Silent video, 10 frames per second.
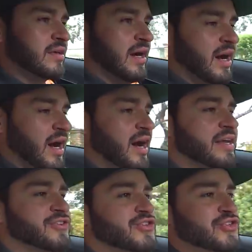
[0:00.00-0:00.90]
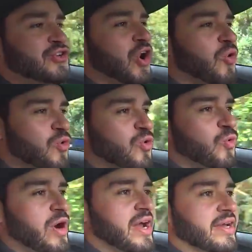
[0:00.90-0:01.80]
God, it's so
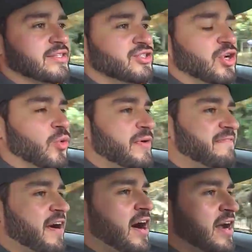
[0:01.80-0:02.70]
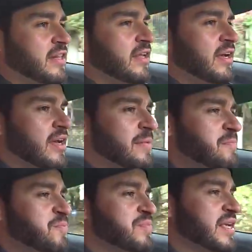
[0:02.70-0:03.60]
quick and so refined.
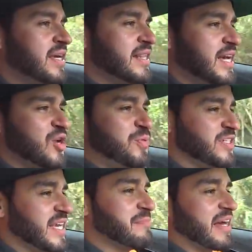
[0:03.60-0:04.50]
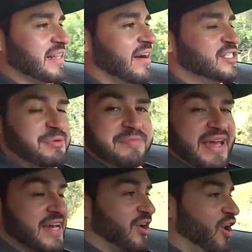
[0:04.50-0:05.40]
It feels like McLaren's been
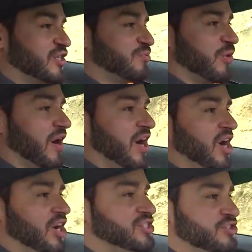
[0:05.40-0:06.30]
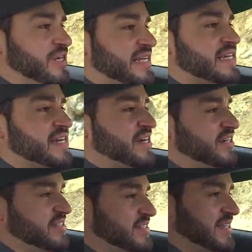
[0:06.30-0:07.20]
making cars for 100
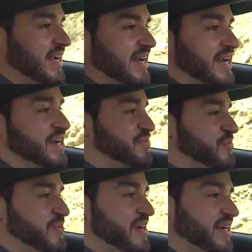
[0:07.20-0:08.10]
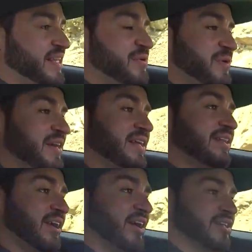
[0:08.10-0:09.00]
years. It really, really
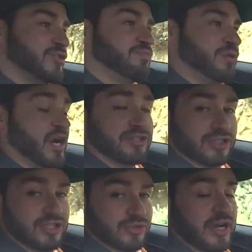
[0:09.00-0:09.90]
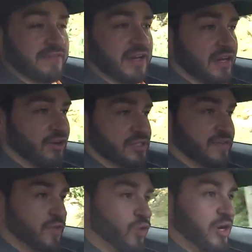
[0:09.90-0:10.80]
does. Production street vehicles,
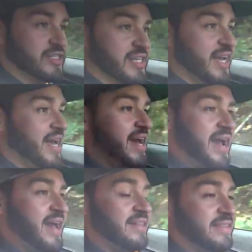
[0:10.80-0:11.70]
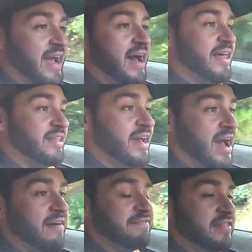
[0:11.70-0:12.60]
of course. And they
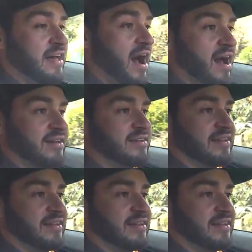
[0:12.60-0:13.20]
have not.